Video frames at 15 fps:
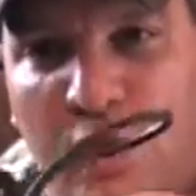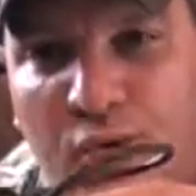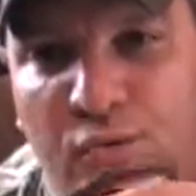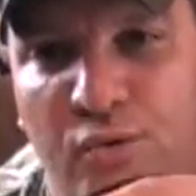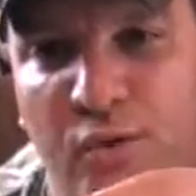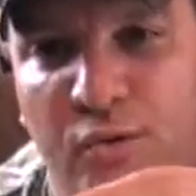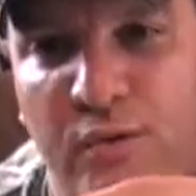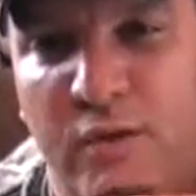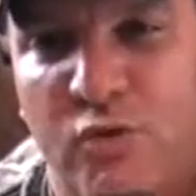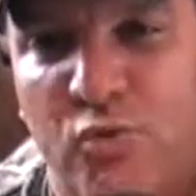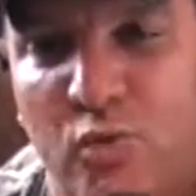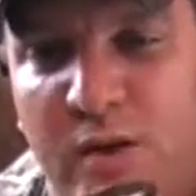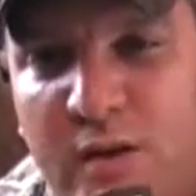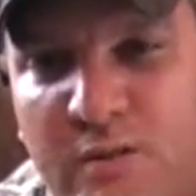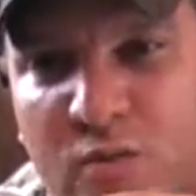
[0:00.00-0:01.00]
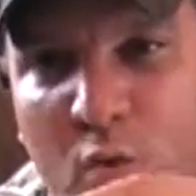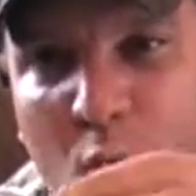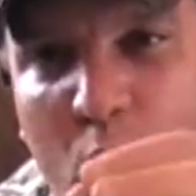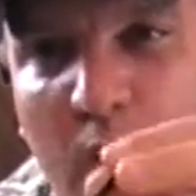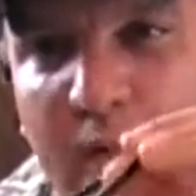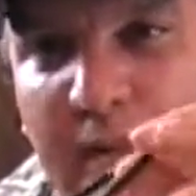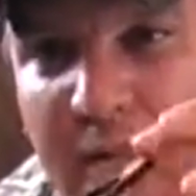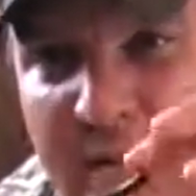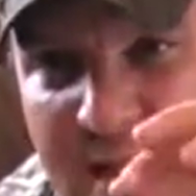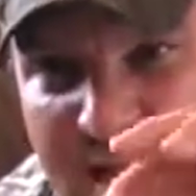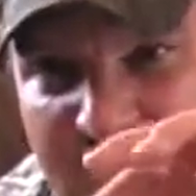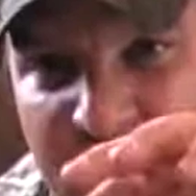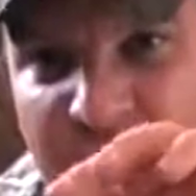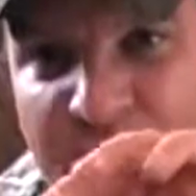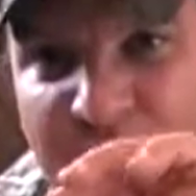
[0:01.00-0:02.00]
So this one is the one that they
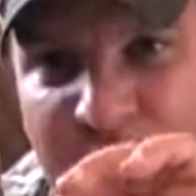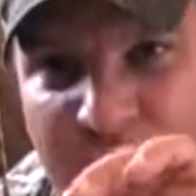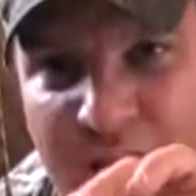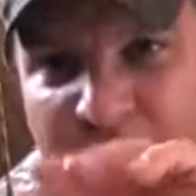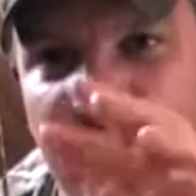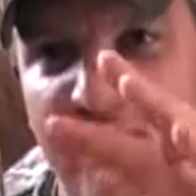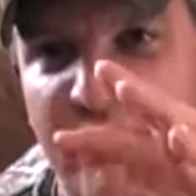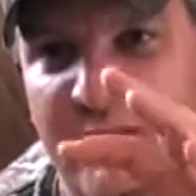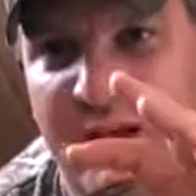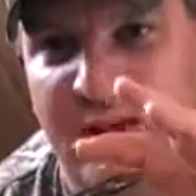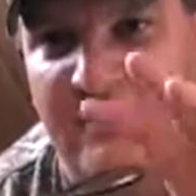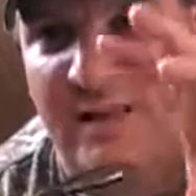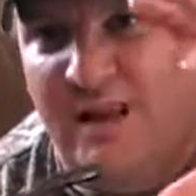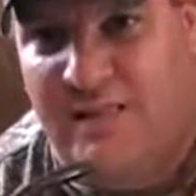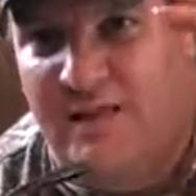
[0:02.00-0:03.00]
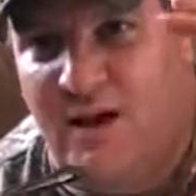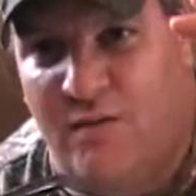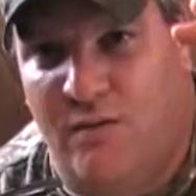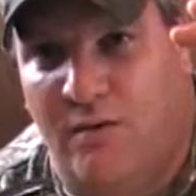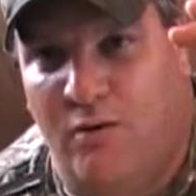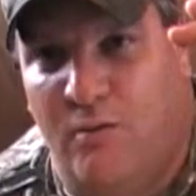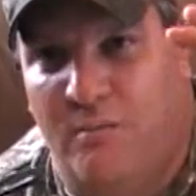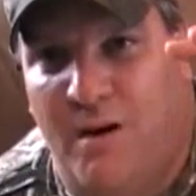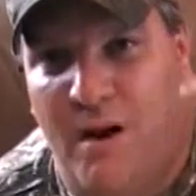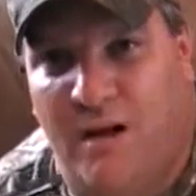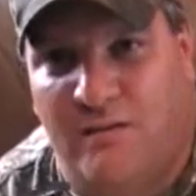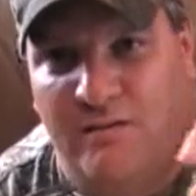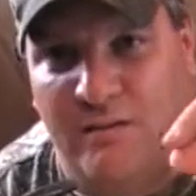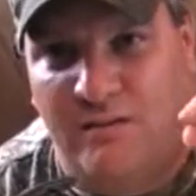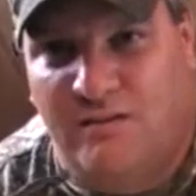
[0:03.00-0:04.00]
advertise it like that on the little
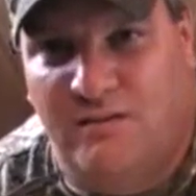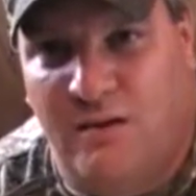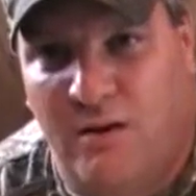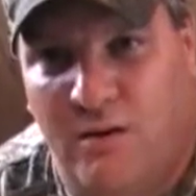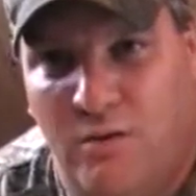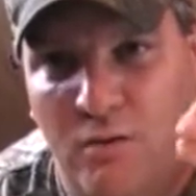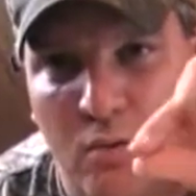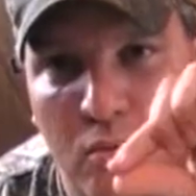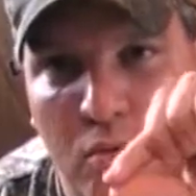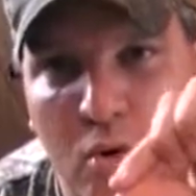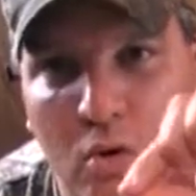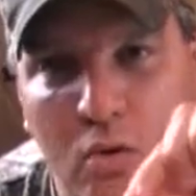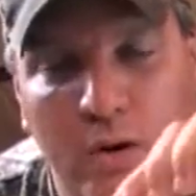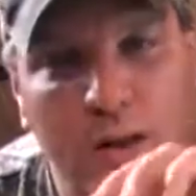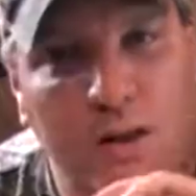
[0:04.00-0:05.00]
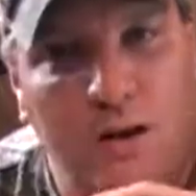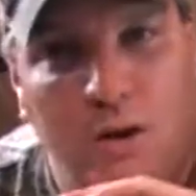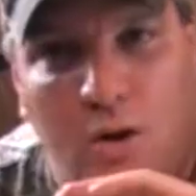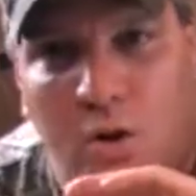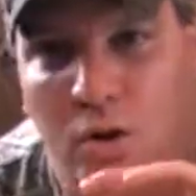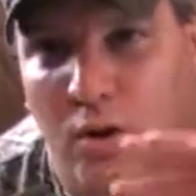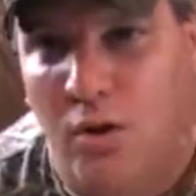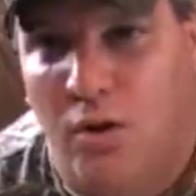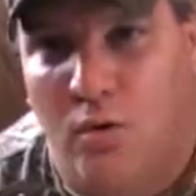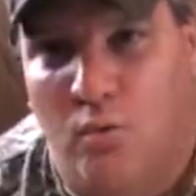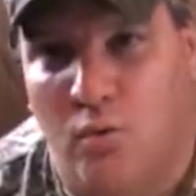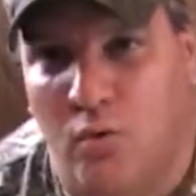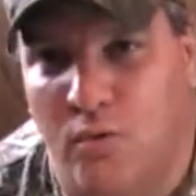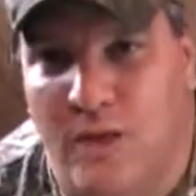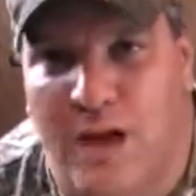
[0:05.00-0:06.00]
box. Silicone coated,
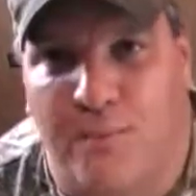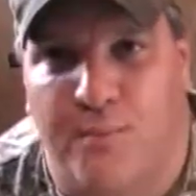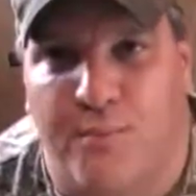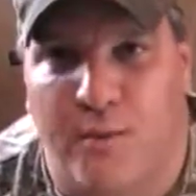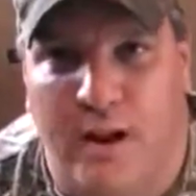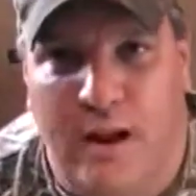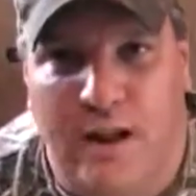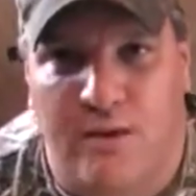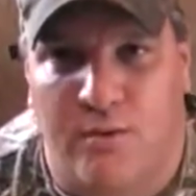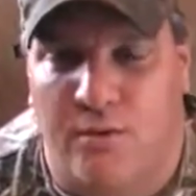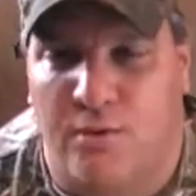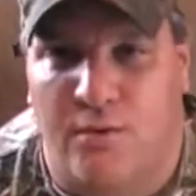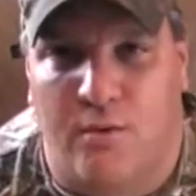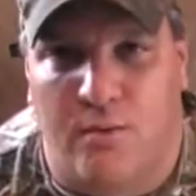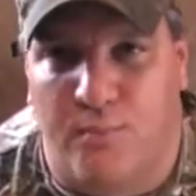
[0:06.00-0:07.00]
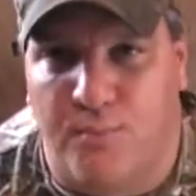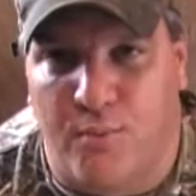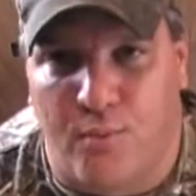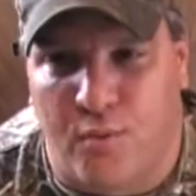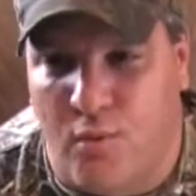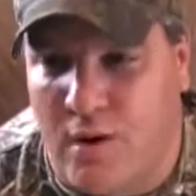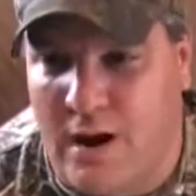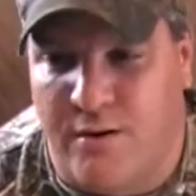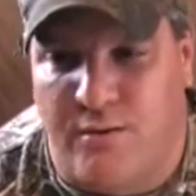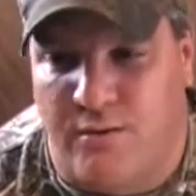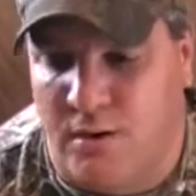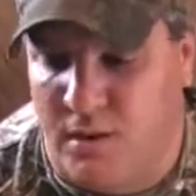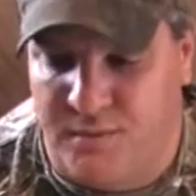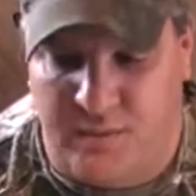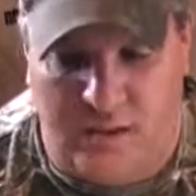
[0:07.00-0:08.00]
will not braid or crack or
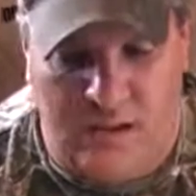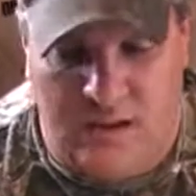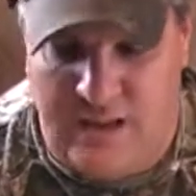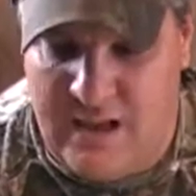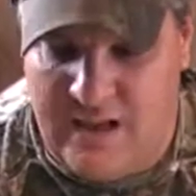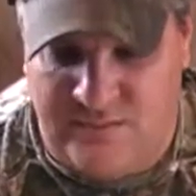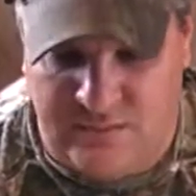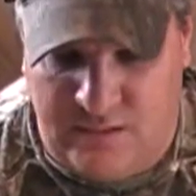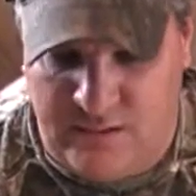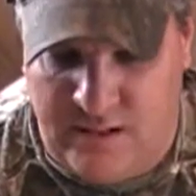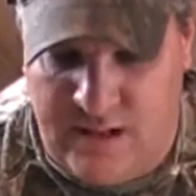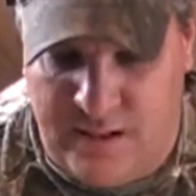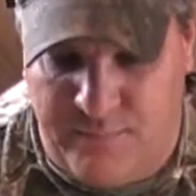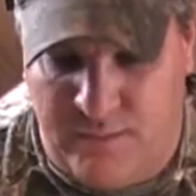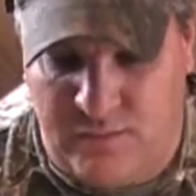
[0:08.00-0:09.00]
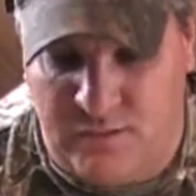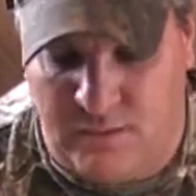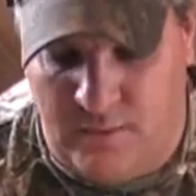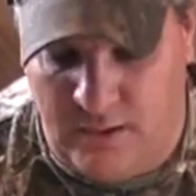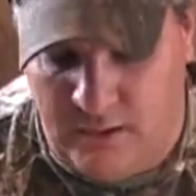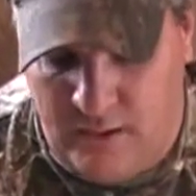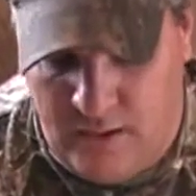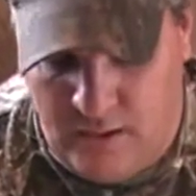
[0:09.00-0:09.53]
nothing, and it hasn't happened to me.